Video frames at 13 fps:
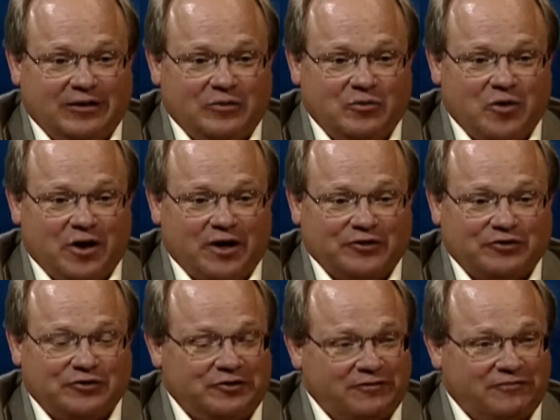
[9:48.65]

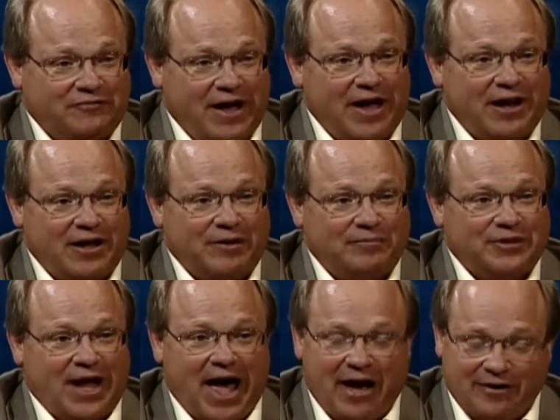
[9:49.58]
was
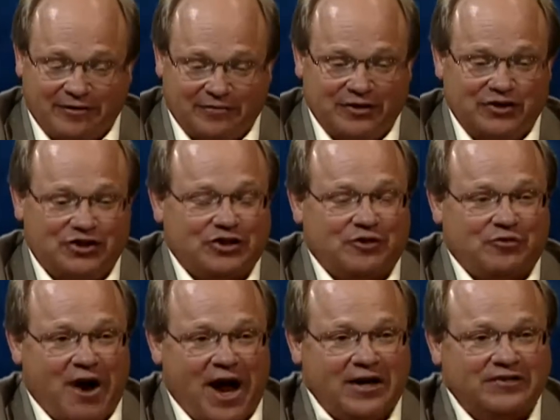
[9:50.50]
developed out of the
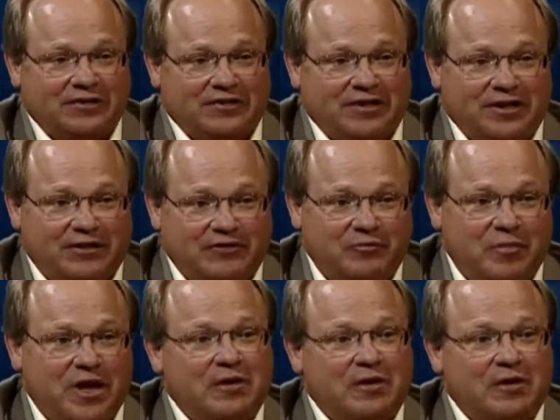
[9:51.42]
generosity of